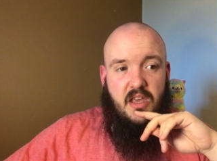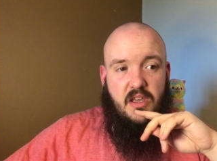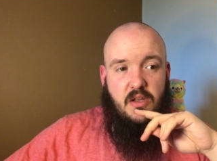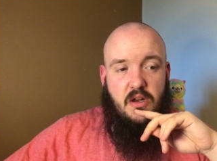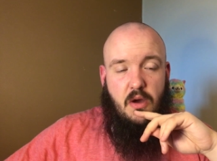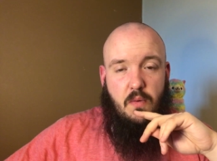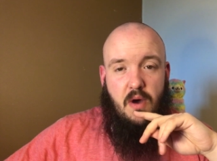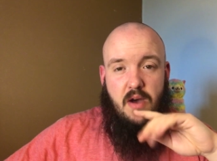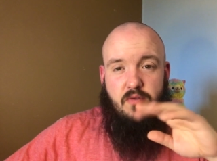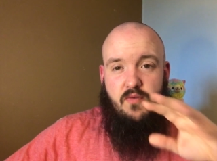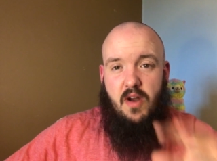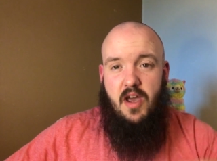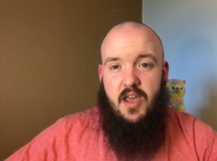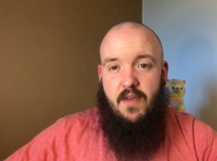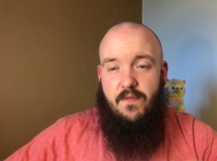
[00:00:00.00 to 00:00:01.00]
You know what? I'd
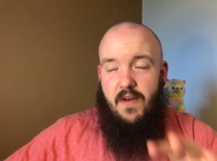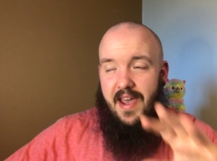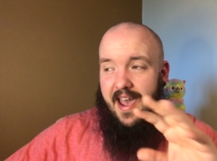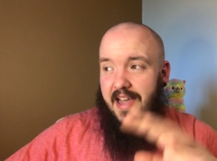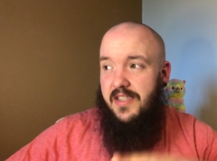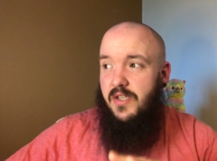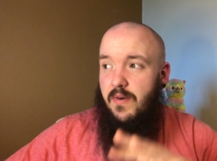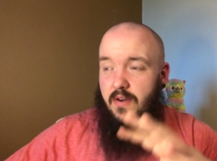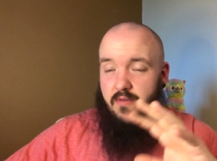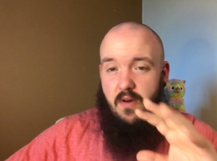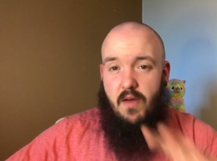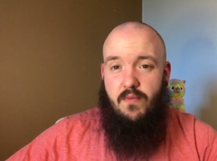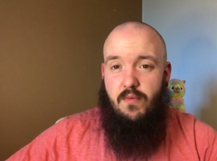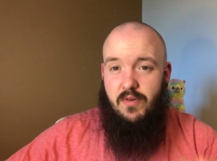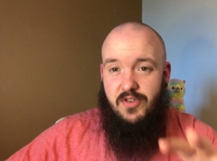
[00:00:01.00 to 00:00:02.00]
if I had to, I'd
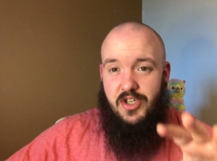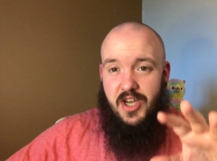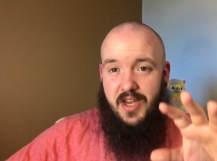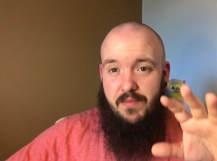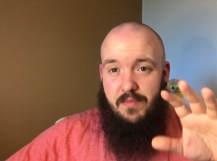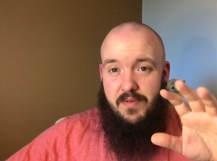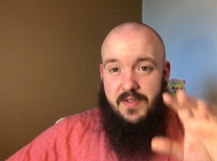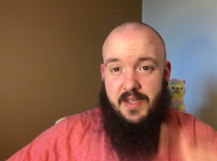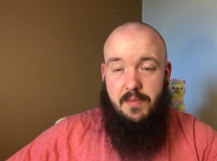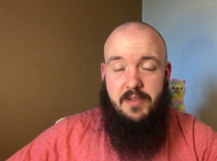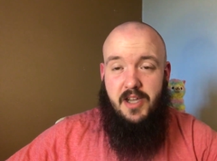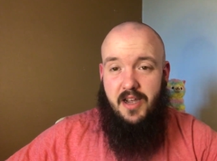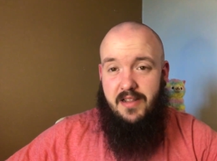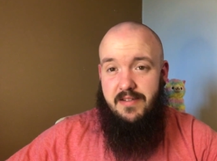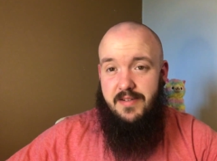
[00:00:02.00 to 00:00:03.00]
rather watch it with
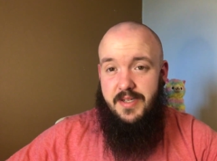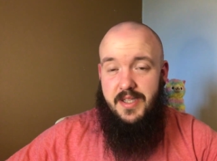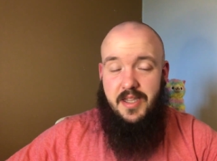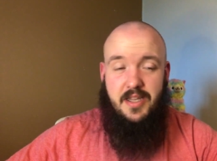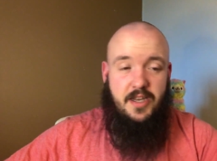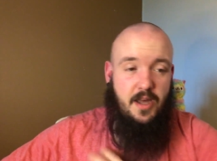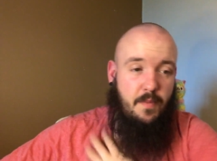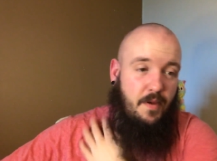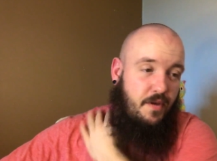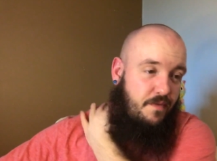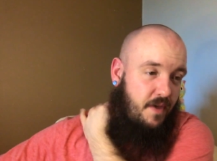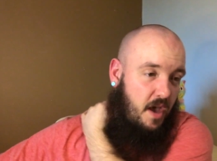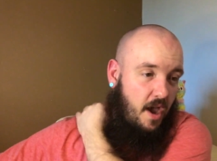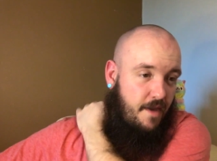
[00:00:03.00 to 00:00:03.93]
subtitles than the dub over.